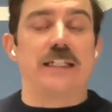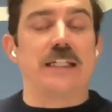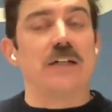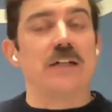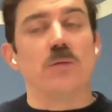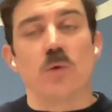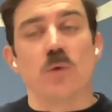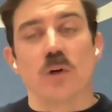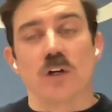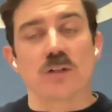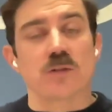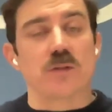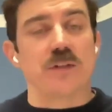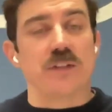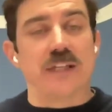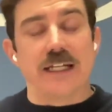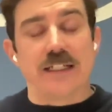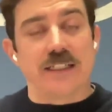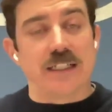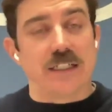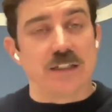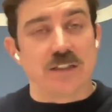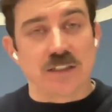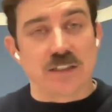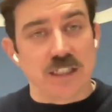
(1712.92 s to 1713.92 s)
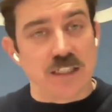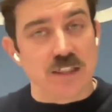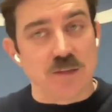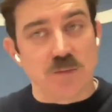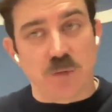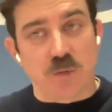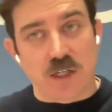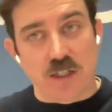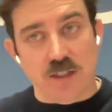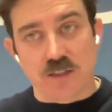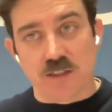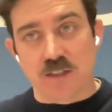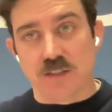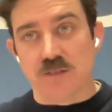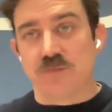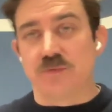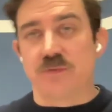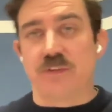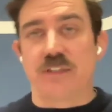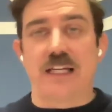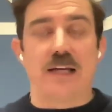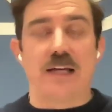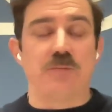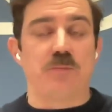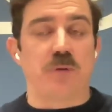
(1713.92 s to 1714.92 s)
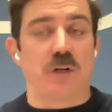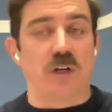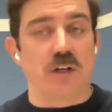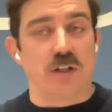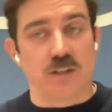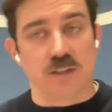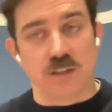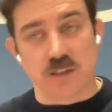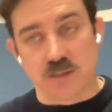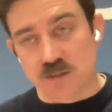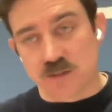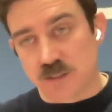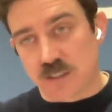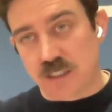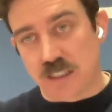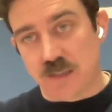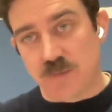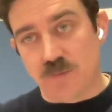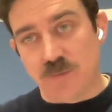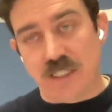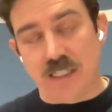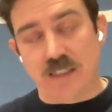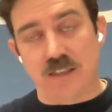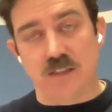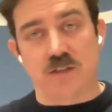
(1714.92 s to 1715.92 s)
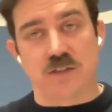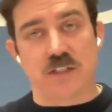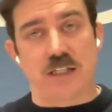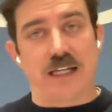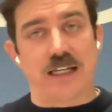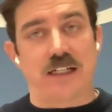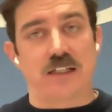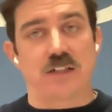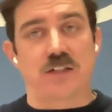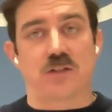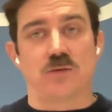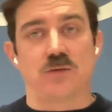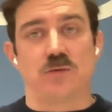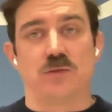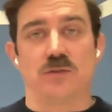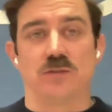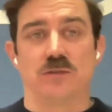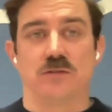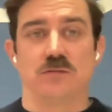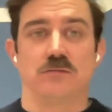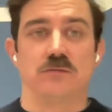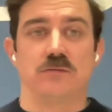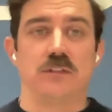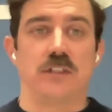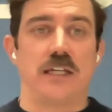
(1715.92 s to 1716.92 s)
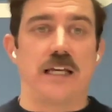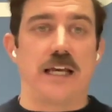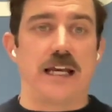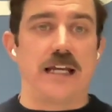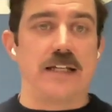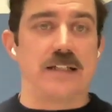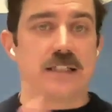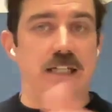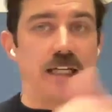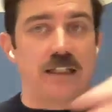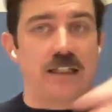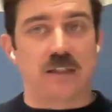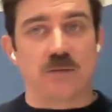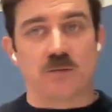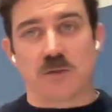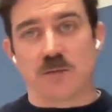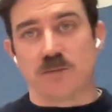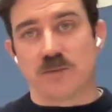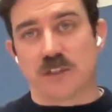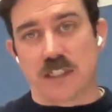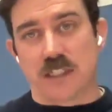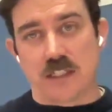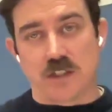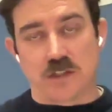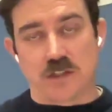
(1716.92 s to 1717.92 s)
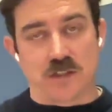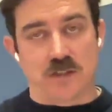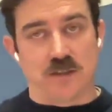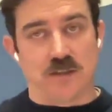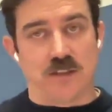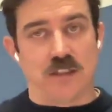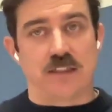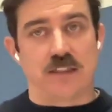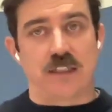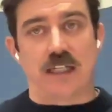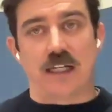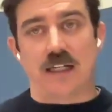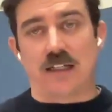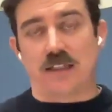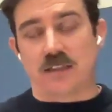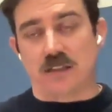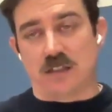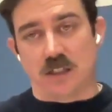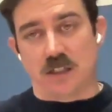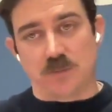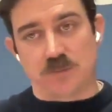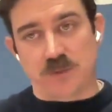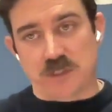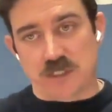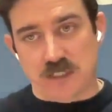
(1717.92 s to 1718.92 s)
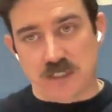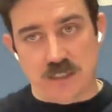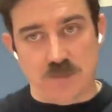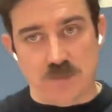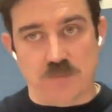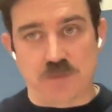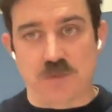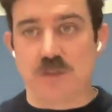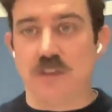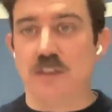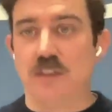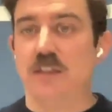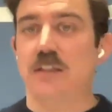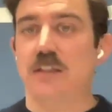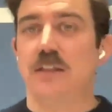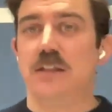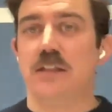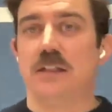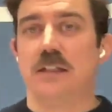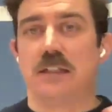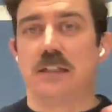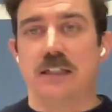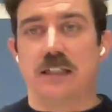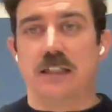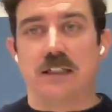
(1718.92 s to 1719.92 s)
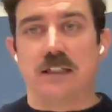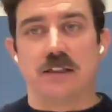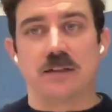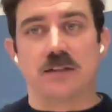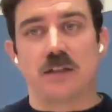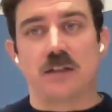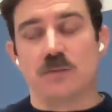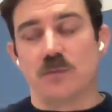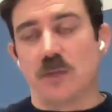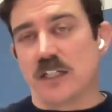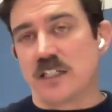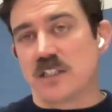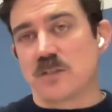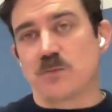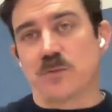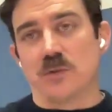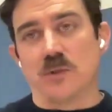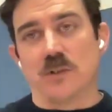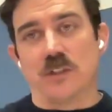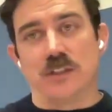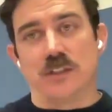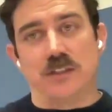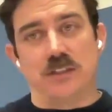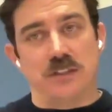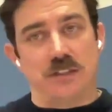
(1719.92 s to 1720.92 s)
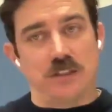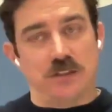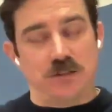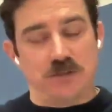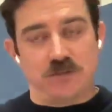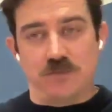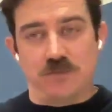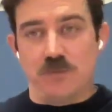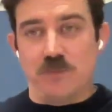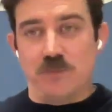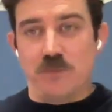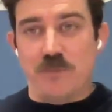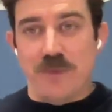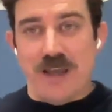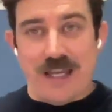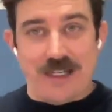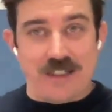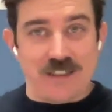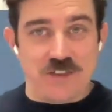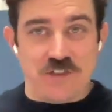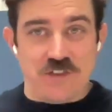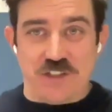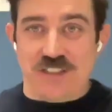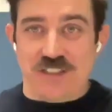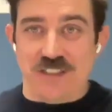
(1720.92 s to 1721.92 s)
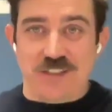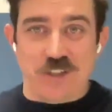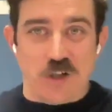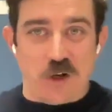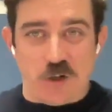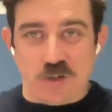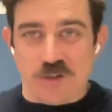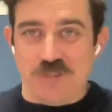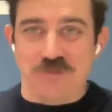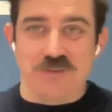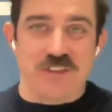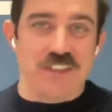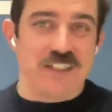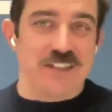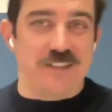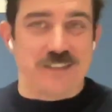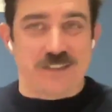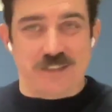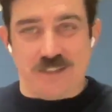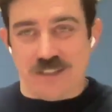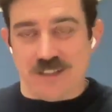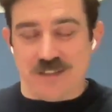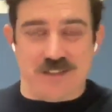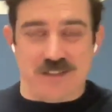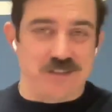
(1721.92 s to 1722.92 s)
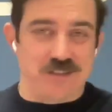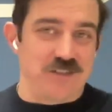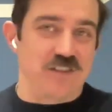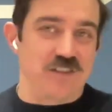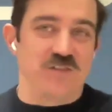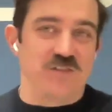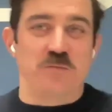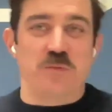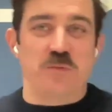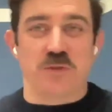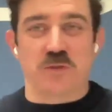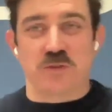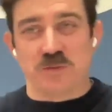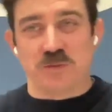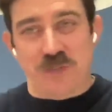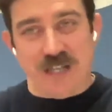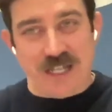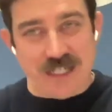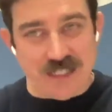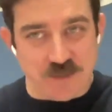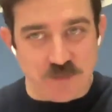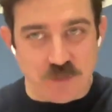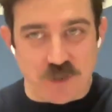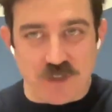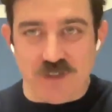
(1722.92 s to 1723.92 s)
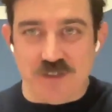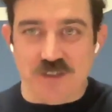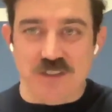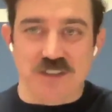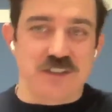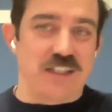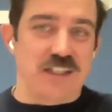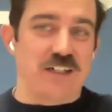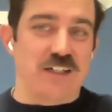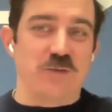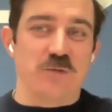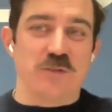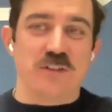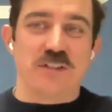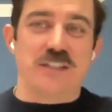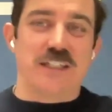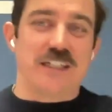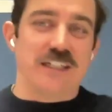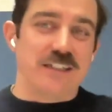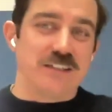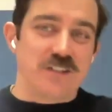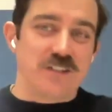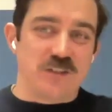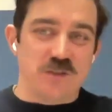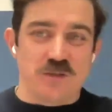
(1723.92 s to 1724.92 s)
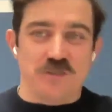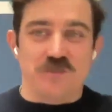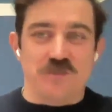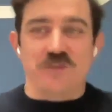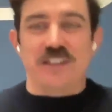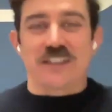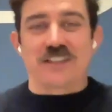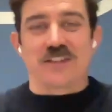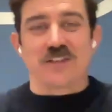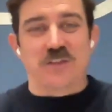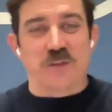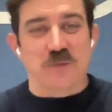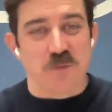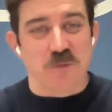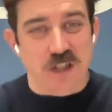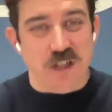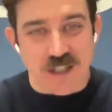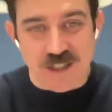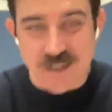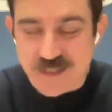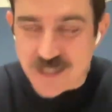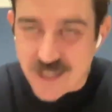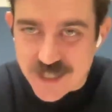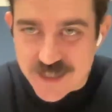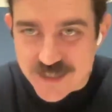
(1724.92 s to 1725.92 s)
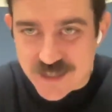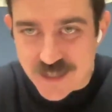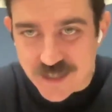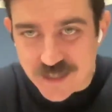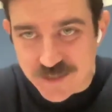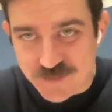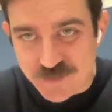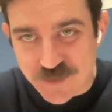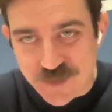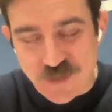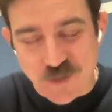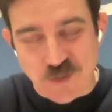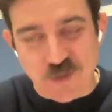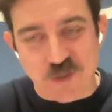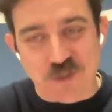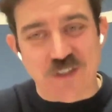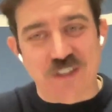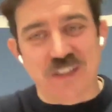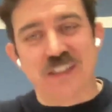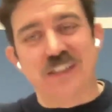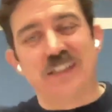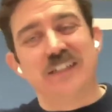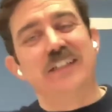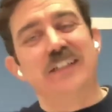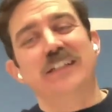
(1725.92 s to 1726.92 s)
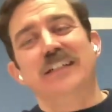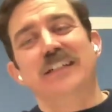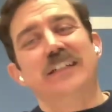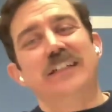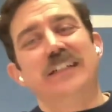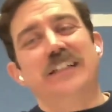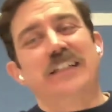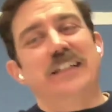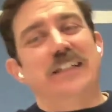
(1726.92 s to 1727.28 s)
they can work with that delegated partner. That partner can manage the actual ad tag implementation, the tech upkeep, to Mike's point, managing all of the dozens of programmatic partners that it would take to effectively monetize that inventory.